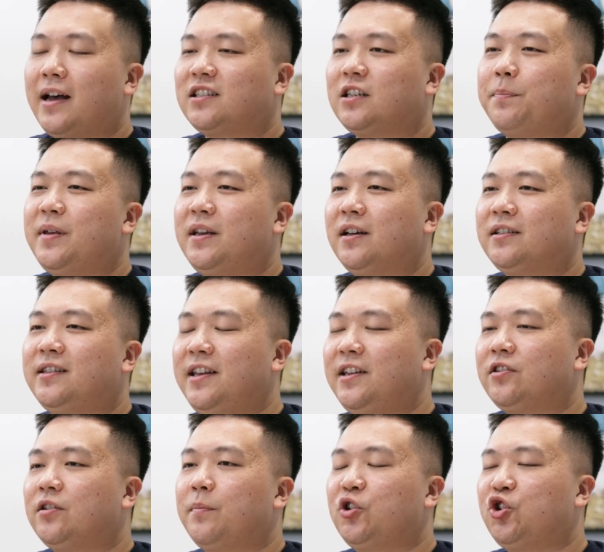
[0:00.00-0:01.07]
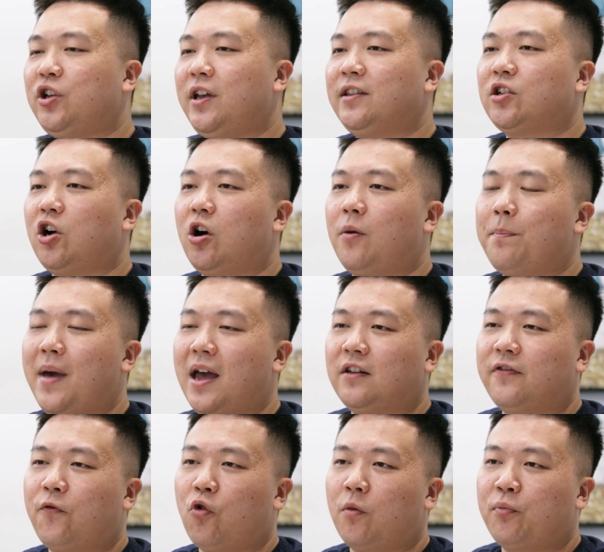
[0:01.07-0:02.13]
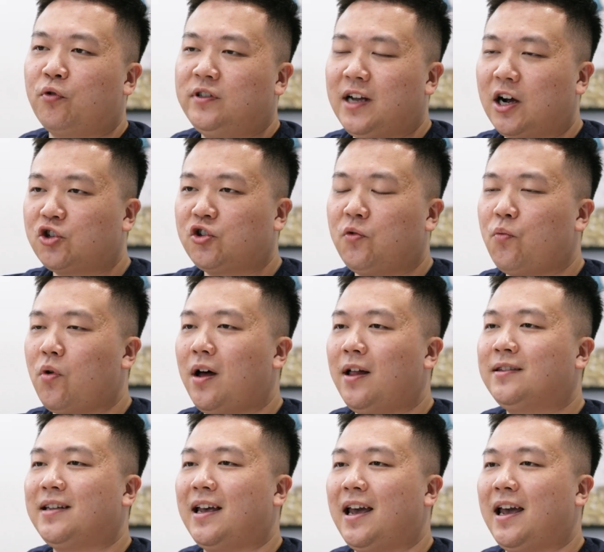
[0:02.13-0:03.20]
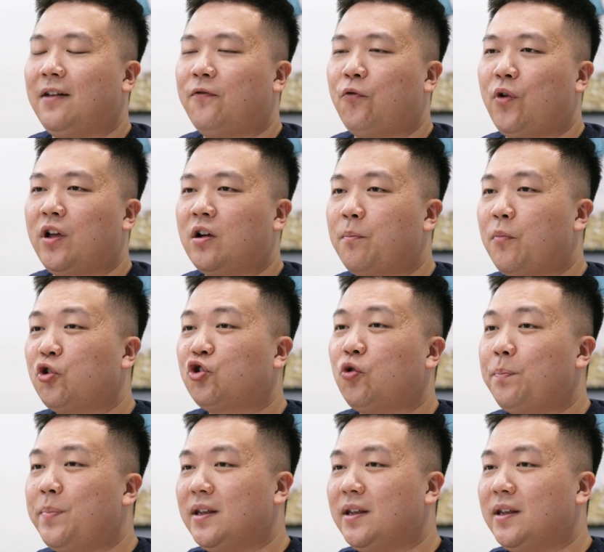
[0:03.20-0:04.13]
Next, because these machines are meant for production runs and for a commercial